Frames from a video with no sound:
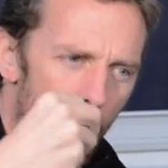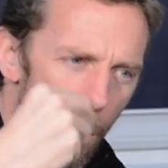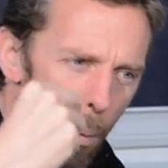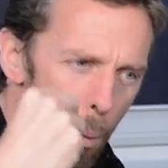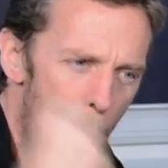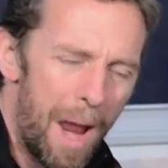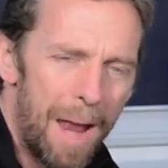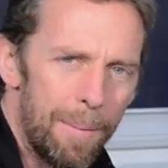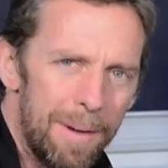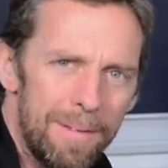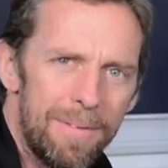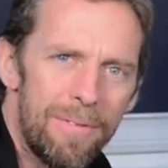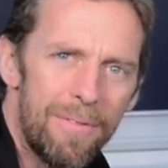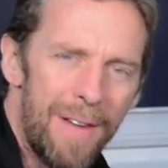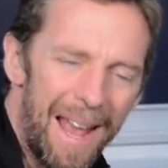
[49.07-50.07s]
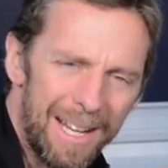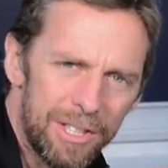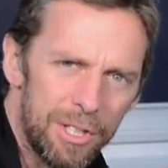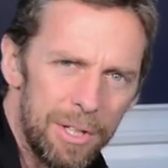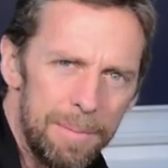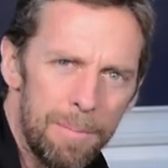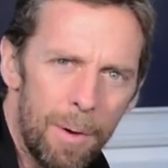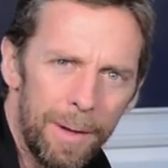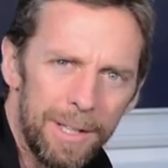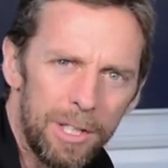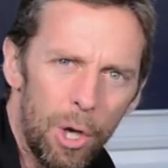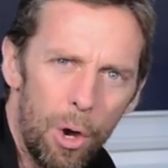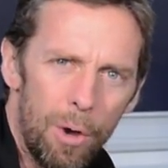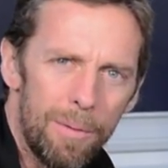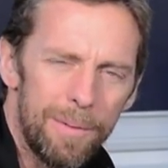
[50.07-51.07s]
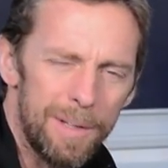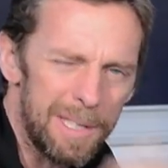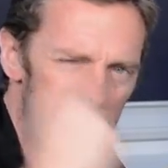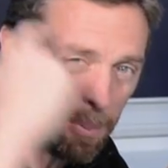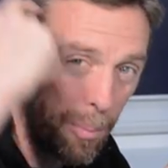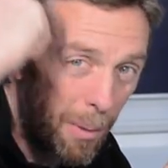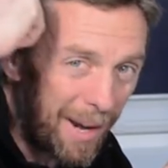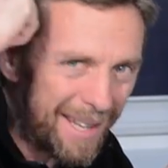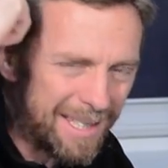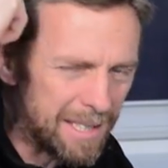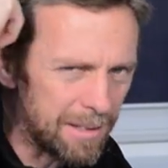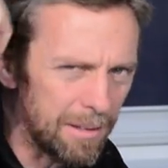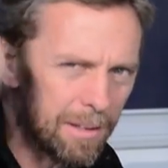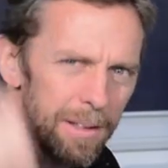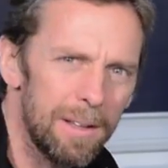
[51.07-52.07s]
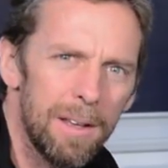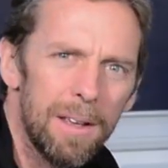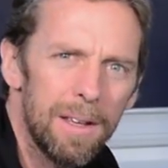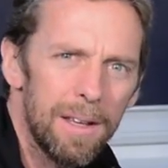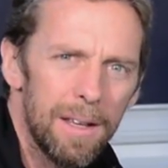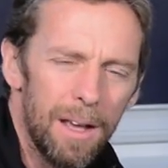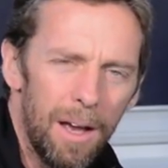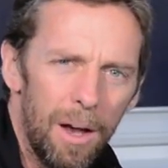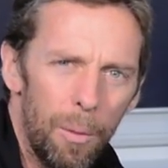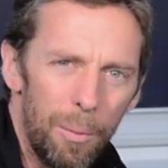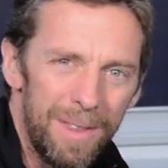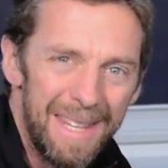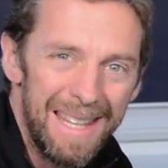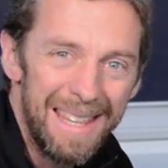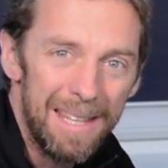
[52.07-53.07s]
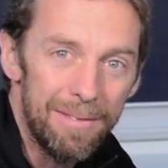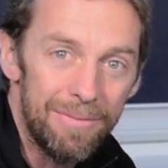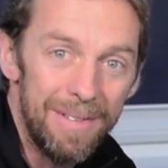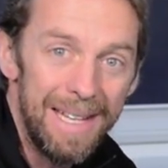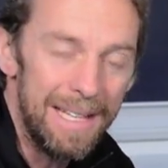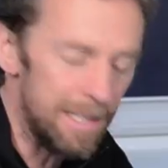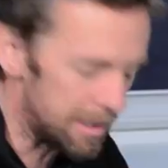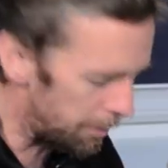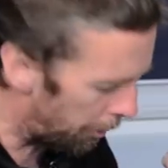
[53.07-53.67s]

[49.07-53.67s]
where infection might go if it spreads uh, within the venous